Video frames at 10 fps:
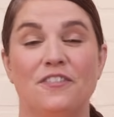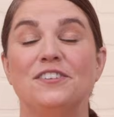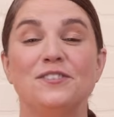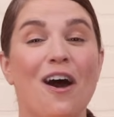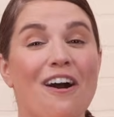The
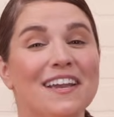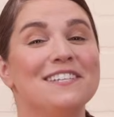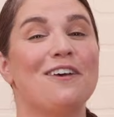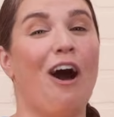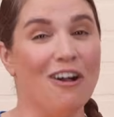song
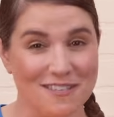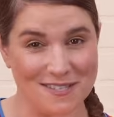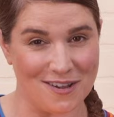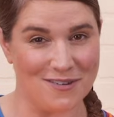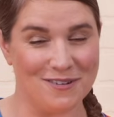is
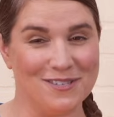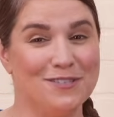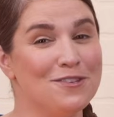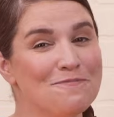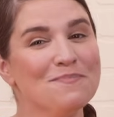also
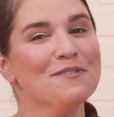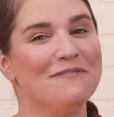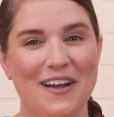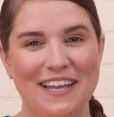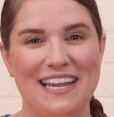super
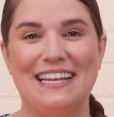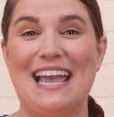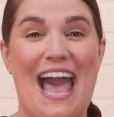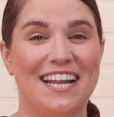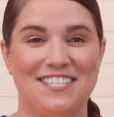fun and
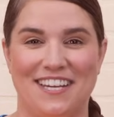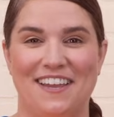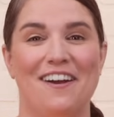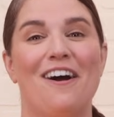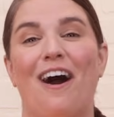
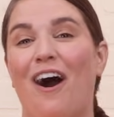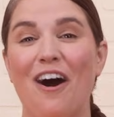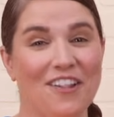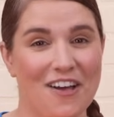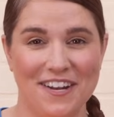catchy
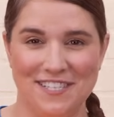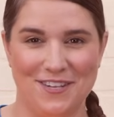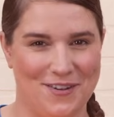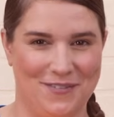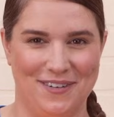all on its
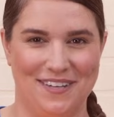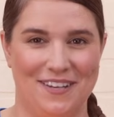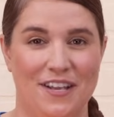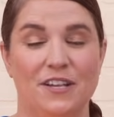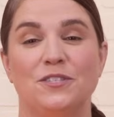own,
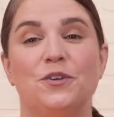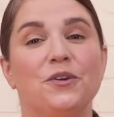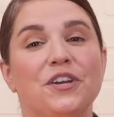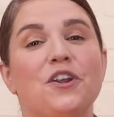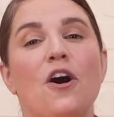so
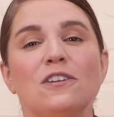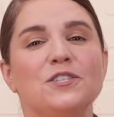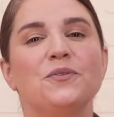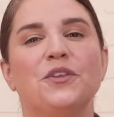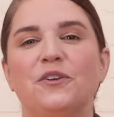you can
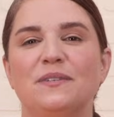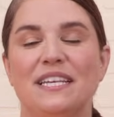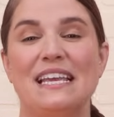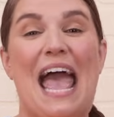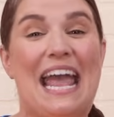also use
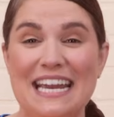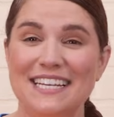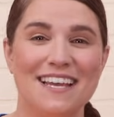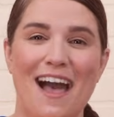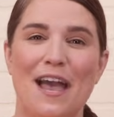it
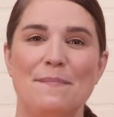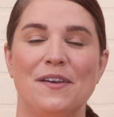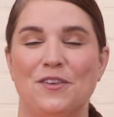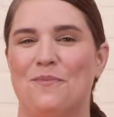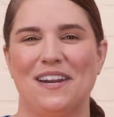anytime
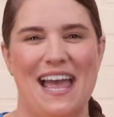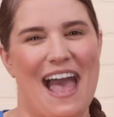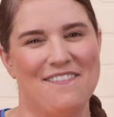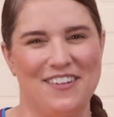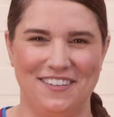you want to
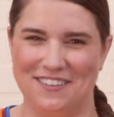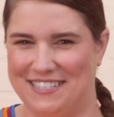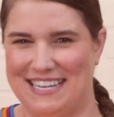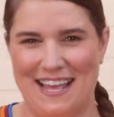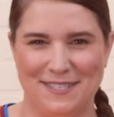have a little
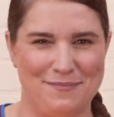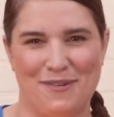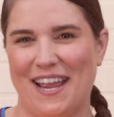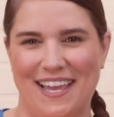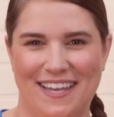dance
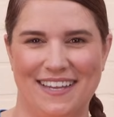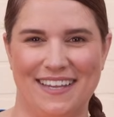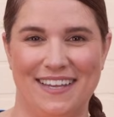break.